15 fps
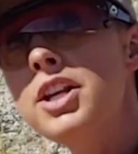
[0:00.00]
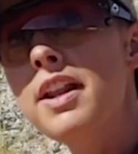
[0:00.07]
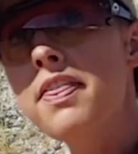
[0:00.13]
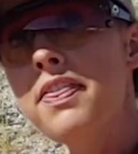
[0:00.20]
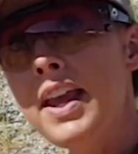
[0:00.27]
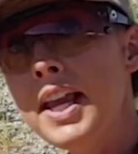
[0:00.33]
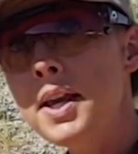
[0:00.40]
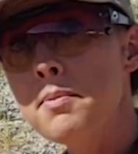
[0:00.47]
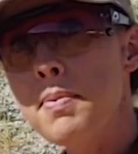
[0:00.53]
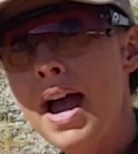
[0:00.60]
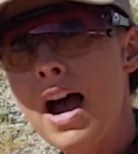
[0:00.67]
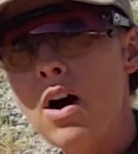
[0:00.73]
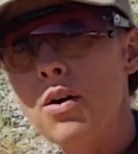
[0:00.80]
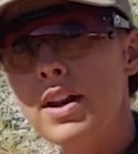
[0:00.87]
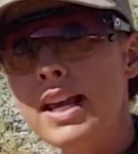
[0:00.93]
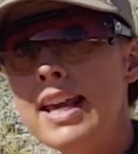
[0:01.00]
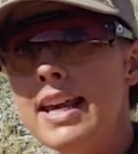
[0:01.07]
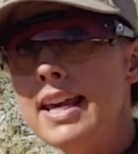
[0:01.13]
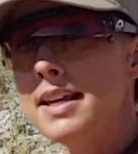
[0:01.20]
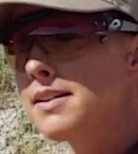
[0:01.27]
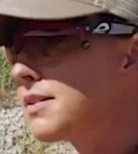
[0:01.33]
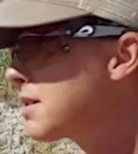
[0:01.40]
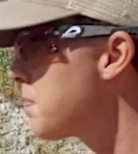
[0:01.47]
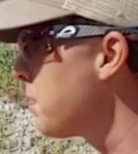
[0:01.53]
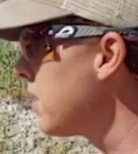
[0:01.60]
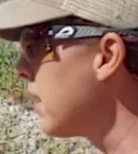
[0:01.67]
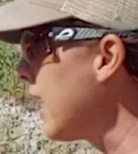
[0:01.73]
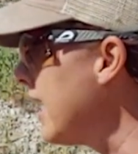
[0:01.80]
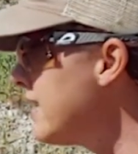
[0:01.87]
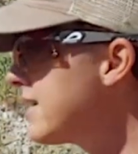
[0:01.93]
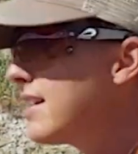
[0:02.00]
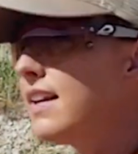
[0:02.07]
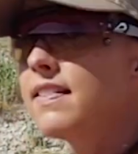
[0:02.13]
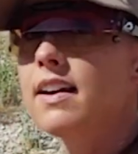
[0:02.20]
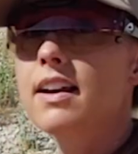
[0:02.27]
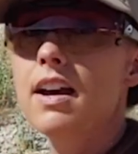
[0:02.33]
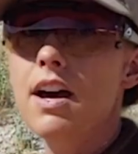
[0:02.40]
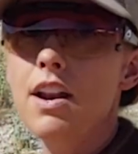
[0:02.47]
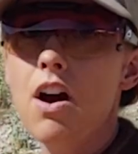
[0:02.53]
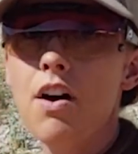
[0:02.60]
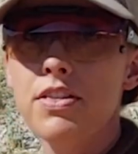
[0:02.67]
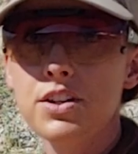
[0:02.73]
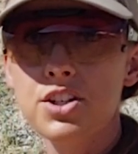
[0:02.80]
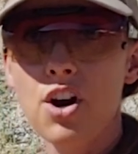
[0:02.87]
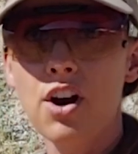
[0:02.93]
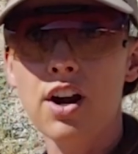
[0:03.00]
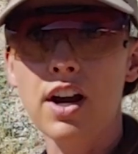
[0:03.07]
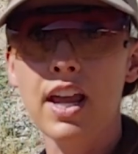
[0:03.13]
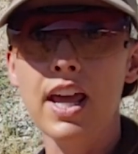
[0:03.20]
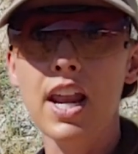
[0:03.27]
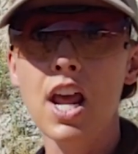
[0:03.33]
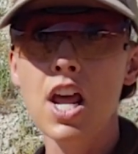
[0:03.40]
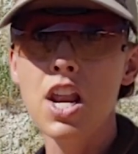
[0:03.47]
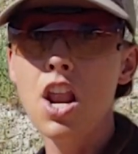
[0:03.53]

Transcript: you to think about is placing the gun on the target,